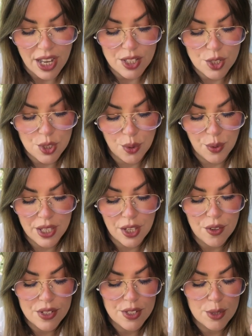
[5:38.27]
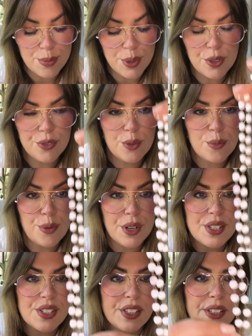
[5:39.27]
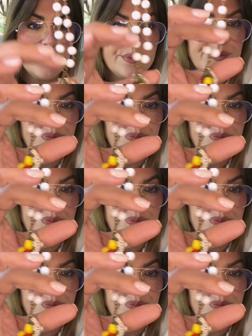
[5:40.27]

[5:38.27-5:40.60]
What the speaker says: And so here is this beautiful bracelet,